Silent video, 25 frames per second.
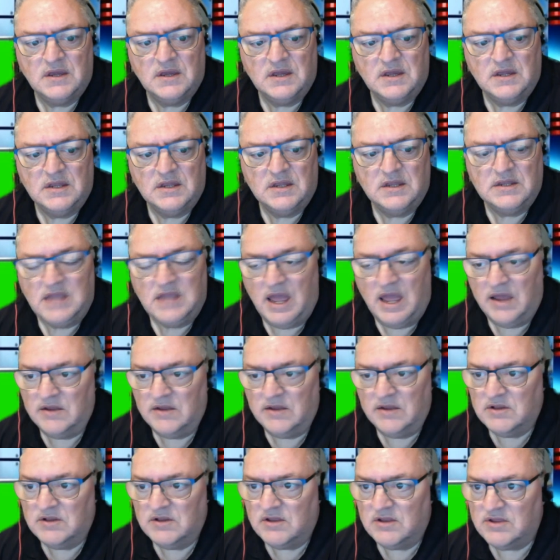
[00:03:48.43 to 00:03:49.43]
Yeah,
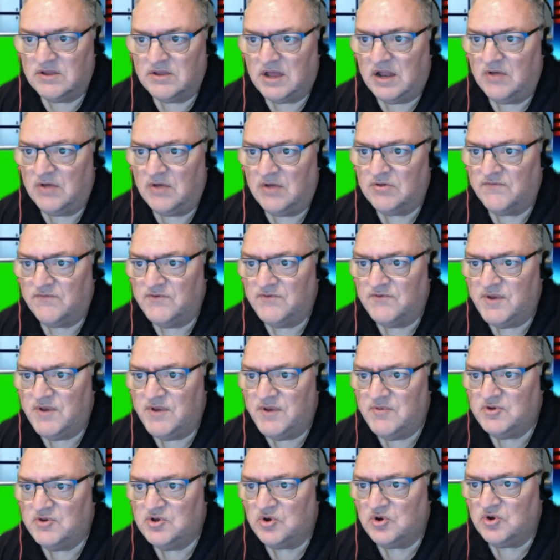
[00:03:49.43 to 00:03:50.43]
let's say hello to a few people.
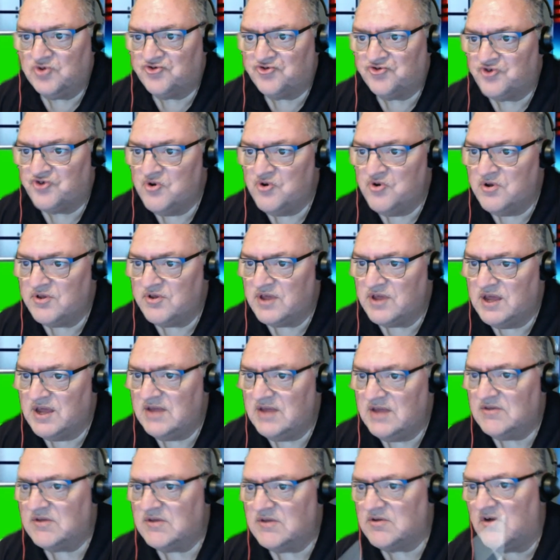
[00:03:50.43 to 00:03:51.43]
You've got Droolers here.
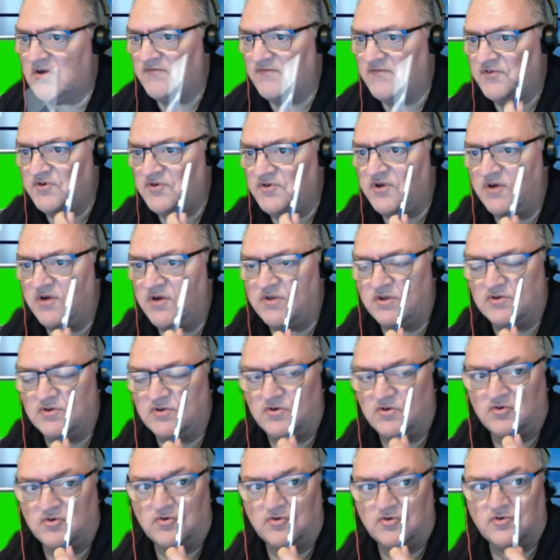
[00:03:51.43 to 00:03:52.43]
Says afternoon, Jose and the
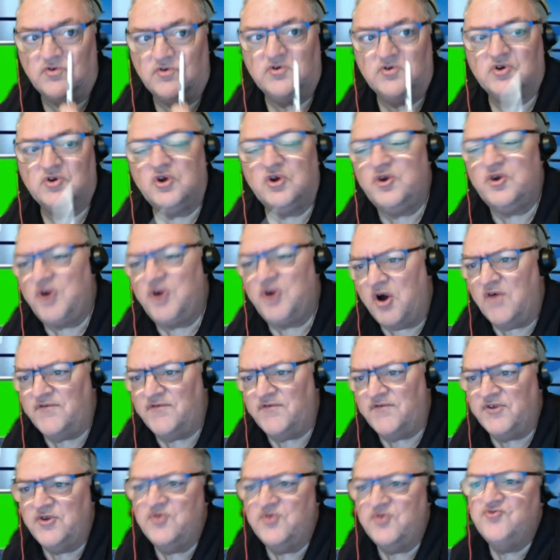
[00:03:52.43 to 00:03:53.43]
Cockerel crew. Good
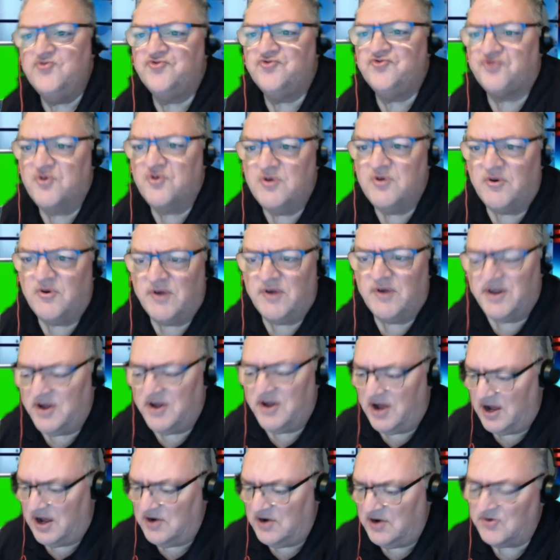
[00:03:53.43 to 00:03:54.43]
afternoon, Drooler and our
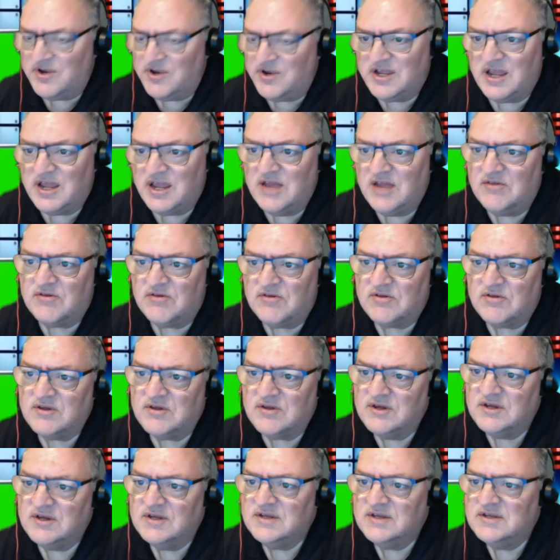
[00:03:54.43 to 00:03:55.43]
hungry kids.
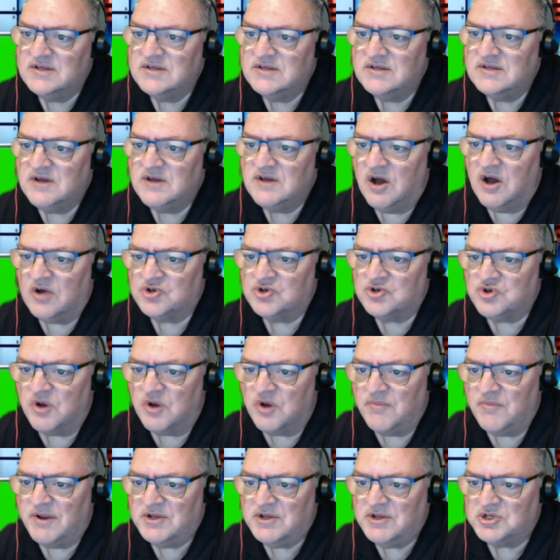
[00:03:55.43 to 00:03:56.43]
I'll try and
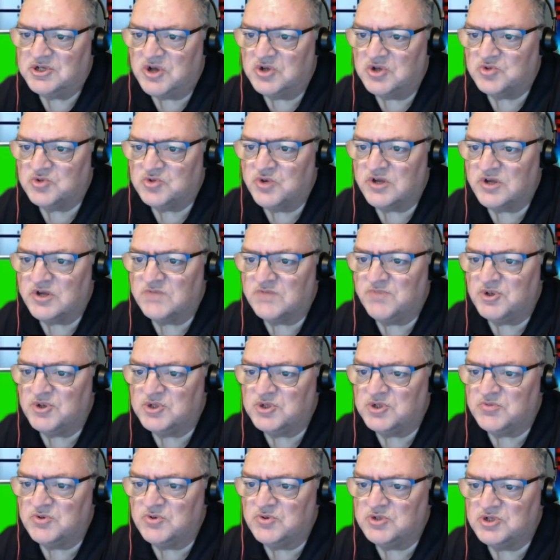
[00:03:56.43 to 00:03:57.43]
make the show as quick as
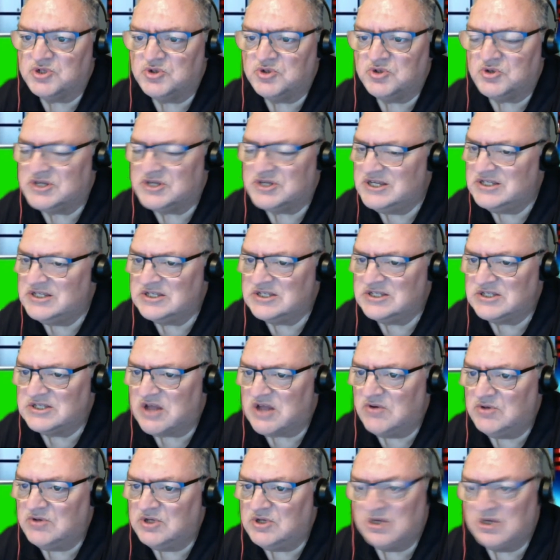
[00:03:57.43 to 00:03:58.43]
possible so your kids
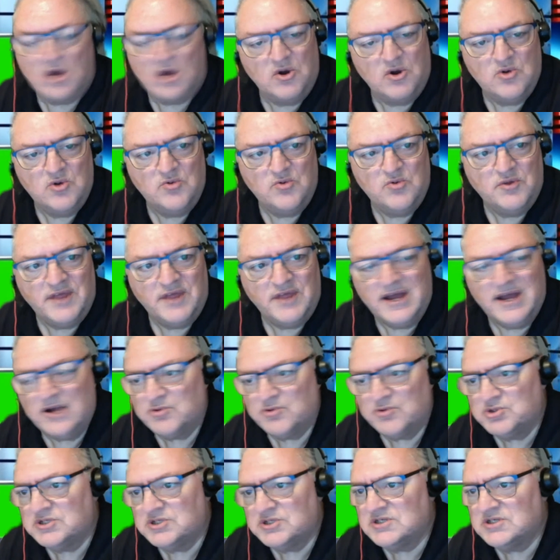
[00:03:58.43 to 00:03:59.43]
don't go without.
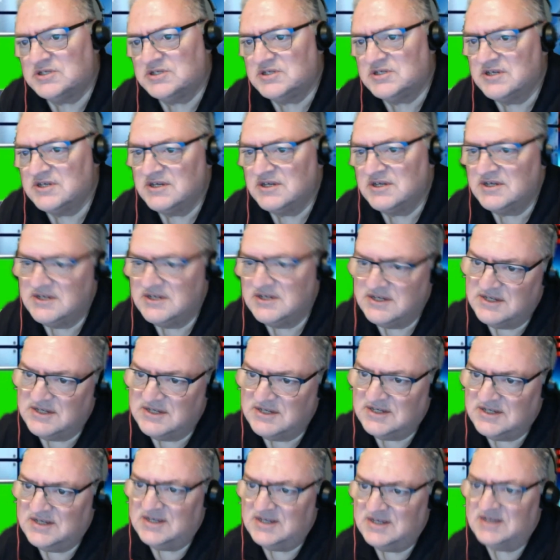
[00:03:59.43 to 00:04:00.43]

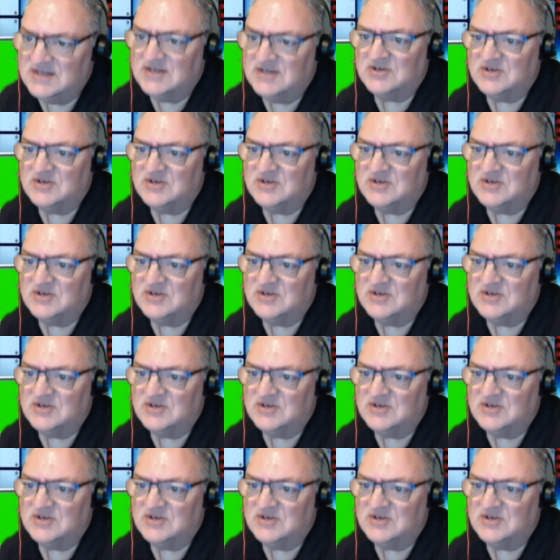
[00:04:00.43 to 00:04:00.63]
Good